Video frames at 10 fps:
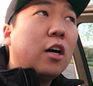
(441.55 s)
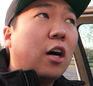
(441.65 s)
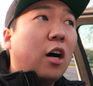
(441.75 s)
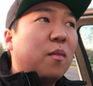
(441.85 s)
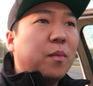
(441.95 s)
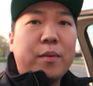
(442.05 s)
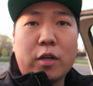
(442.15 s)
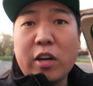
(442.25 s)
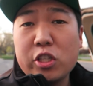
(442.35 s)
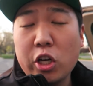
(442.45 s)
But
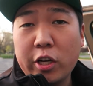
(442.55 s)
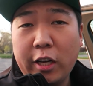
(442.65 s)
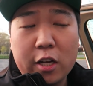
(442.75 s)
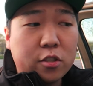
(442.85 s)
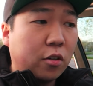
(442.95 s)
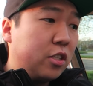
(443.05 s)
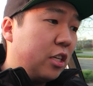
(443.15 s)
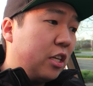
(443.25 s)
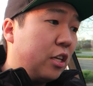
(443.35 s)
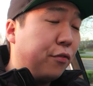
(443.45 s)
maybe a Grand Cherokee
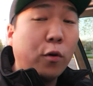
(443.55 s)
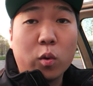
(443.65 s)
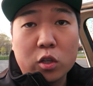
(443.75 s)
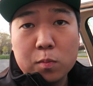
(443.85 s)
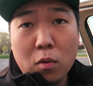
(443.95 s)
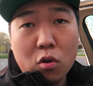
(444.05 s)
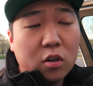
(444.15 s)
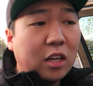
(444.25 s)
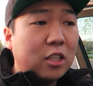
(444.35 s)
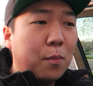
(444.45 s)
SRT, Ford
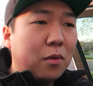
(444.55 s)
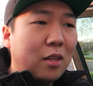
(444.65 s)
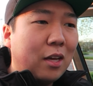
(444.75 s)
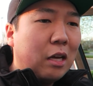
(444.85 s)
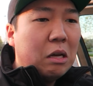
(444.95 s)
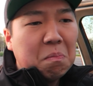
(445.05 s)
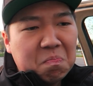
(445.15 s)
Explorer, that type of thing.